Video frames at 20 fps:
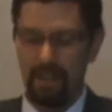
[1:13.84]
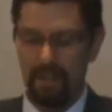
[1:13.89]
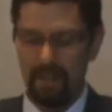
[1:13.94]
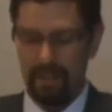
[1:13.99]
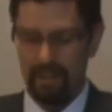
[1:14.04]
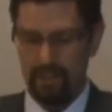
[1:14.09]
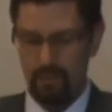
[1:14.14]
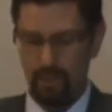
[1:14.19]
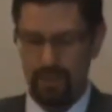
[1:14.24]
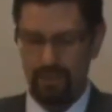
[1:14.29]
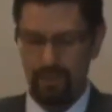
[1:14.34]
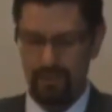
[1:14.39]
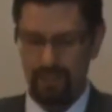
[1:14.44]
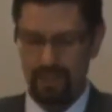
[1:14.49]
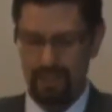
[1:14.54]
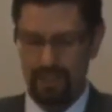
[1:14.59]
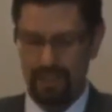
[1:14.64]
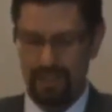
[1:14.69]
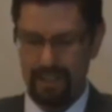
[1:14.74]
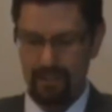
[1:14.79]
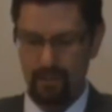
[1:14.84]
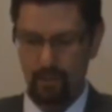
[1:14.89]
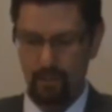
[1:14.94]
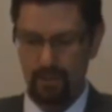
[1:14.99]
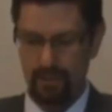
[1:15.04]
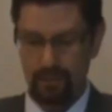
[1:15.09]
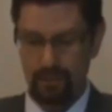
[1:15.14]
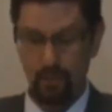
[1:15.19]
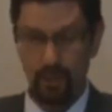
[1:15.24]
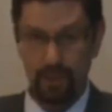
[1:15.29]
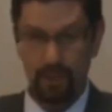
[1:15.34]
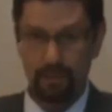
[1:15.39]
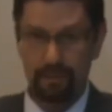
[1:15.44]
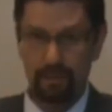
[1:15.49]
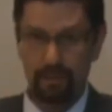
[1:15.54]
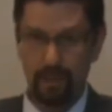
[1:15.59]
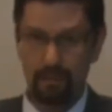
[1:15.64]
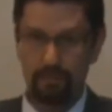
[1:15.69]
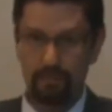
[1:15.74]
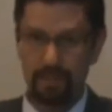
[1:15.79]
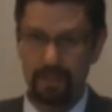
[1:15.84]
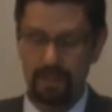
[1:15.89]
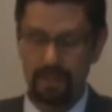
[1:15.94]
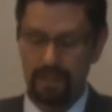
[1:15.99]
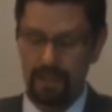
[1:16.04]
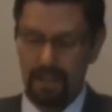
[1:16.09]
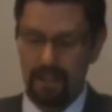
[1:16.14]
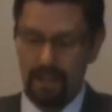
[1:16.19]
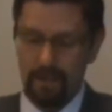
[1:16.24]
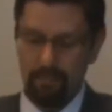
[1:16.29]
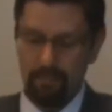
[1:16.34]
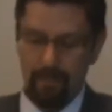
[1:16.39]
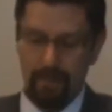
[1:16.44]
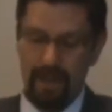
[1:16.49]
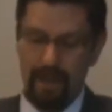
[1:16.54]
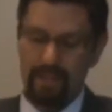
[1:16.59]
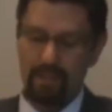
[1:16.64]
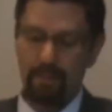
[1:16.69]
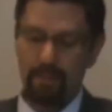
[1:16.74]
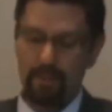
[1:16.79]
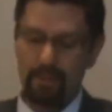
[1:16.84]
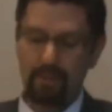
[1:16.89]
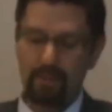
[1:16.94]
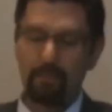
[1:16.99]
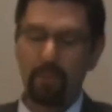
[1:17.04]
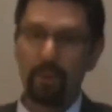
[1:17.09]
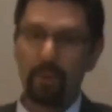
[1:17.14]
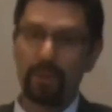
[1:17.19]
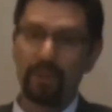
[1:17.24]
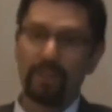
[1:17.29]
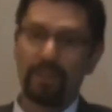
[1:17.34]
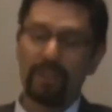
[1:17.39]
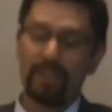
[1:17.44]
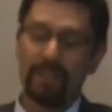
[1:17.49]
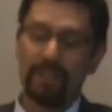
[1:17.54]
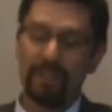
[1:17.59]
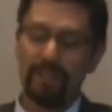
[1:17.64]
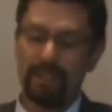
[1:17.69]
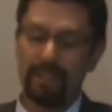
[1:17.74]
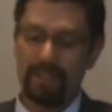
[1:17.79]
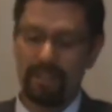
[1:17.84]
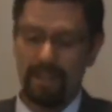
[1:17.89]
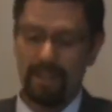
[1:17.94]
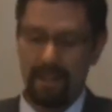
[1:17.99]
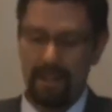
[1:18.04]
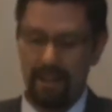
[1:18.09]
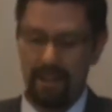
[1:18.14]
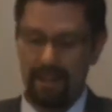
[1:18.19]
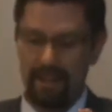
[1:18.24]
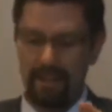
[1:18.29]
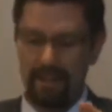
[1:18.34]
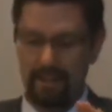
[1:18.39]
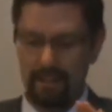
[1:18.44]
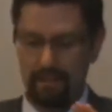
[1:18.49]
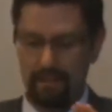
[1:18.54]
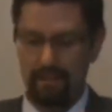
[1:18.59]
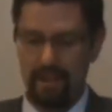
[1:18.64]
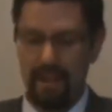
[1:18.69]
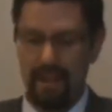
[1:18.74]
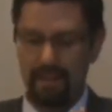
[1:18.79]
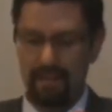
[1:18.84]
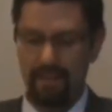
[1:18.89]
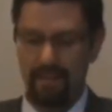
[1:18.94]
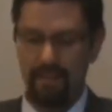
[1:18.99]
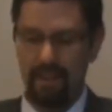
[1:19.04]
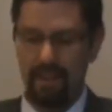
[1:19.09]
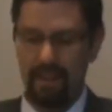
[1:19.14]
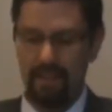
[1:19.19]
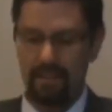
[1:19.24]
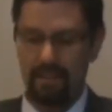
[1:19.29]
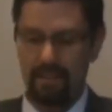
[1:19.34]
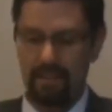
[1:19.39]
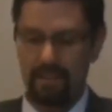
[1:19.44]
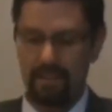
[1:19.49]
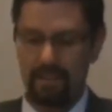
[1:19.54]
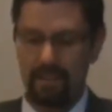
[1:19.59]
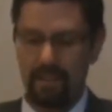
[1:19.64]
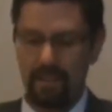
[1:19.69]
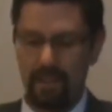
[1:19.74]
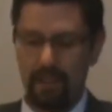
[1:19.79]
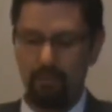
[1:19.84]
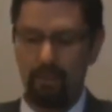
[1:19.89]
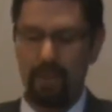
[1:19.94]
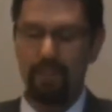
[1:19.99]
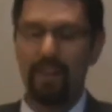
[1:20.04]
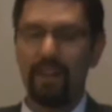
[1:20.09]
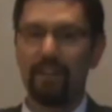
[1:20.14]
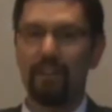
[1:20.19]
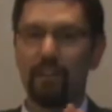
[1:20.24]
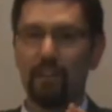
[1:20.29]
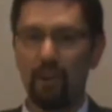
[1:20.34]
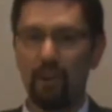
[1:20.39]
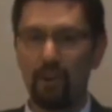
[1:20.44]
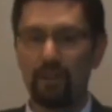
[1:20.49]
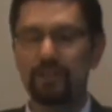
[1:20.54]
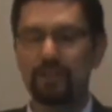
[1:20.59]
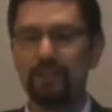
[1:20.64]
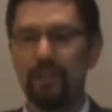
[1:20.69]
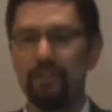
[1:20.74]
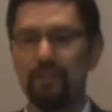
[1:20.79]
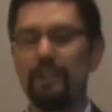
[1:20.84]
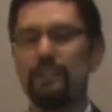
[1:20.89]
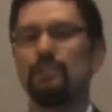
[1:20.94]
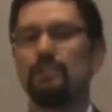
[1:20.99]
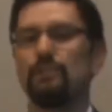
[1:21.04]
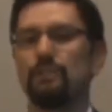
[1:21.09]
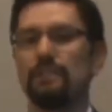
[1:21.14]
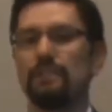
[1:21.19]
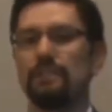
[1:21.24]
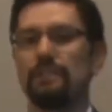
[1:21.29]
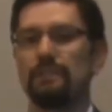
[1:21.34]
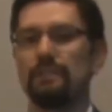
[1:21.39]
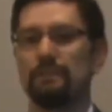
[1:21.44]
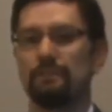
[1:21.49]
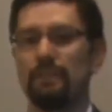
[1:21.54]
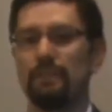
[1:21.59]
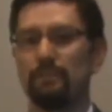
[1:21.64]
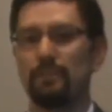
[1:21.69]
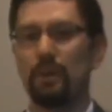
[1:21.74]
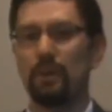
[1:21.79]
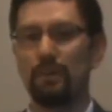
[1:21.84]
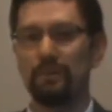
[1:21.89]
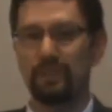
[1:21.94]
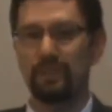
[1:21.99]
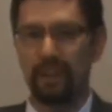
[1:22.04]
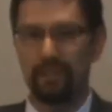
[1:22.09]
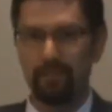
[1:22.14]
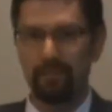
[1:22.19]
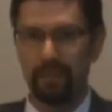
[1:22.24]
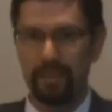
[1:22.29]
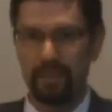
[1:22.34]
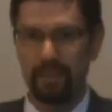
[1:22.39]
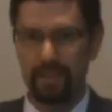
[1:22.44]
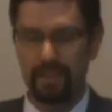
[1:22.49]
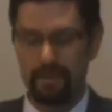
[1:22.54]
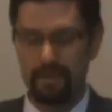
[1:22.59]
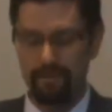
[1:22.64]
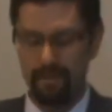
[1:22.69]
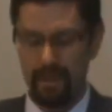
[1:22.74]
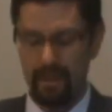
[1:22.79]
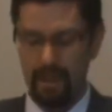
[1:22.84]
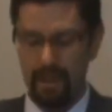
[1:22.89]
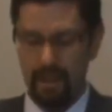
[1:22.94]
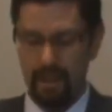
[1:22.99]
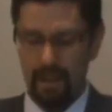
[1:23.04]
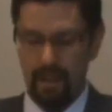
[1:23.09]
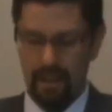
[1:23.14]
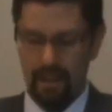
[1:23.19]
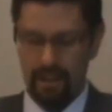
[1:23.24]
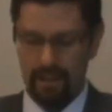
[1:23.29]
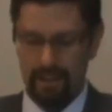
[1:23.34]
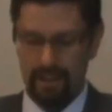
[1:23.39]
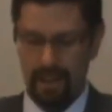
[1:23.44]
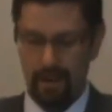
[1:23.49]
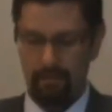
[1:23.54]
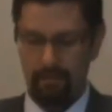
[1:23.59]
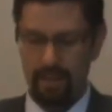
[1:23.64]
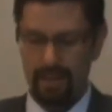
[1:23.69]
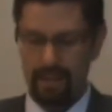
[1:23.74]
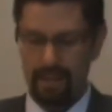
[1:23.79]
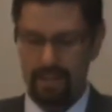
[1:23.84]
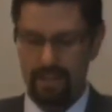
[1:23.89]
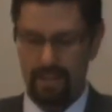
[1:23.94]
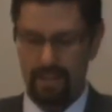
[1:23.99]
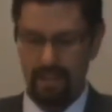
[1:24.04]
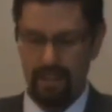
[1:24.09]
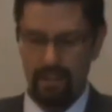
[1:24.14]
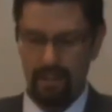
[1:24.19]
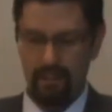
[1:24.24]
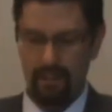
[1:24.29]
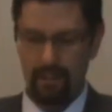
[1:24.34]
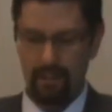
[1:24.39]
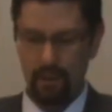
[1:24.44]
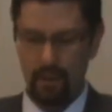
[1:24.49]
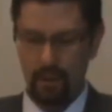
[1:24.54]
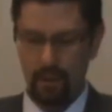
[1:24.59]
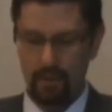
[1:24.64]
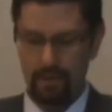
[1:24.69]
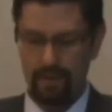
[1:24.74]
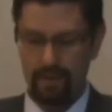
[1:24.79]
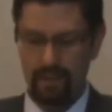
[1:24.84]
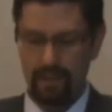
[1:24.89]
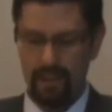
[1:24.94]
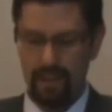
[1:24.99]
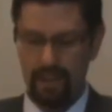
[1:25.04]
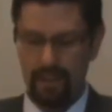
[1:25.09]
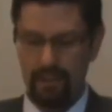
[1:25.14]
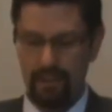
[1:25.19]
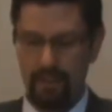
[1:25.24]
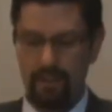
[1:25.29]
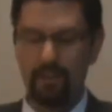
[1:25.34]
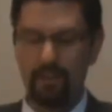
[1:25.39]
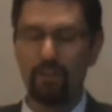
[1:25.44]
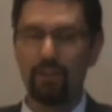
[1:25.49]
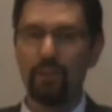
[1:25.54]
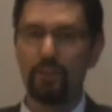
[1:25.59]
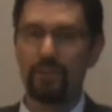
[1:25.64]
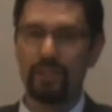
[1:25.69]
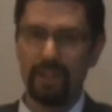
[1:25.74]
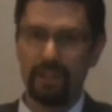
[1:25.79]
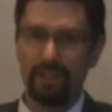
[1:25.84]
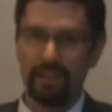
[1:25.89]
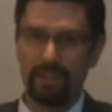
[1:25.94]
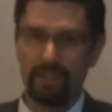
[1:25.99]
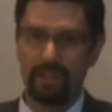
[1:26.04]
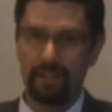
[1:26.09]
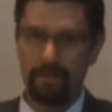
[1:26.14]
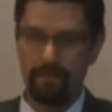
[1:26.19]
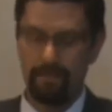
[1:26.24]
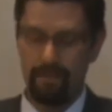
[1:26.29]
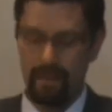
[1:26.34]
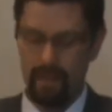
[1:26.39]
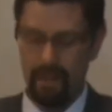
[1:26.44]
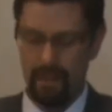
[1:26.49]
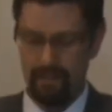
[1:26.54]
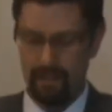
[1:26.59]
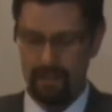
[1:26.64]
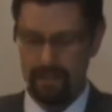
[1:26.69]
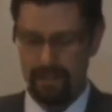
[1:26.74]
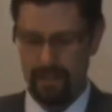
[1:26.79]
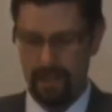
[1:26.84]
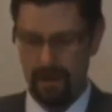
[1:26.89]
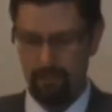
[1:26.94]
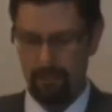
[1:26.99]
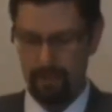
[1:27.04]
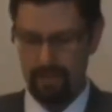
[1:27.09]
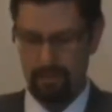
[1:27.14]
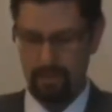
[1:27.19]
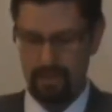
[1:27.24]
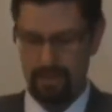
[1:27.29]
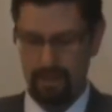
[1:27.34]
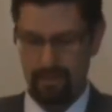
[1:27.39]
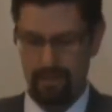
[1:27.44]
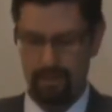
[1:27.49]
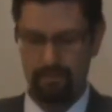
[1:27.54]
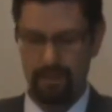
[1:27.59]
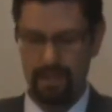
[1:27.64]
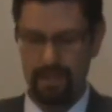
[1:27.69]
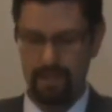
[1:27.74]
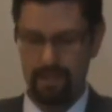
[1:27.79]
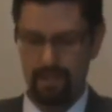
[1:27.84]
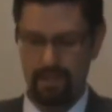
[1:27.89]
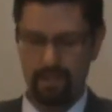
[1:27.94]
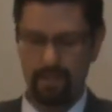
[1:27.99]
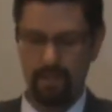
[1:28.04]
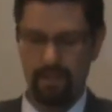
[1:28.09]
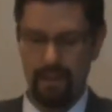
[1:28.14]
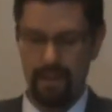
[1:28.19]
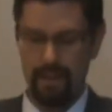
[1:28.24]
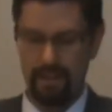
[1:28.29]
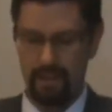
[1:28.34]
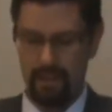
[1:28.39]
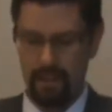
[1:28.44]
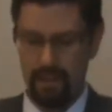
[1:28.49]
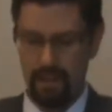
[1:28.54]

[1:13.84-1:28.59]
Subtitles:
It's where New Zealand gets all its oil from. But perhaps most importantly is the fact that we've had a lot of interest from Gulf governments and companies in the Gulf in New Zealand. And there's a couple of specific reasons for that.